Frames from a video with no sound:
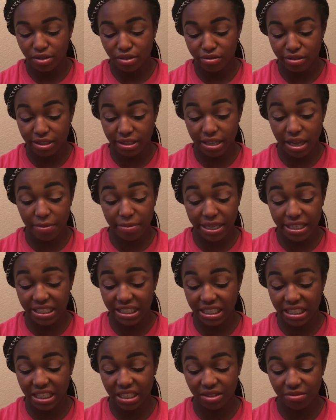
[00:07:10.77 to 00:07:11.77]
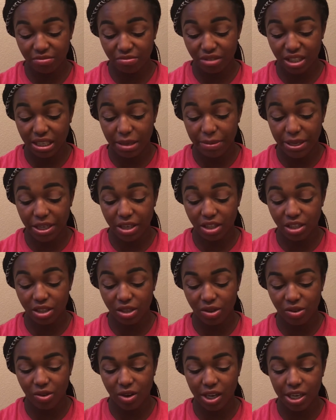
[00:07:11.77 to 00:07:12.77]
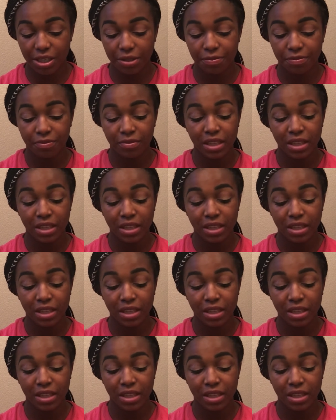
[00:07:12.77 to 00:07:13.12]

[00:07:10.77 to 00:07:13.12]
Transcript: Some I didn't. Some I got ignored.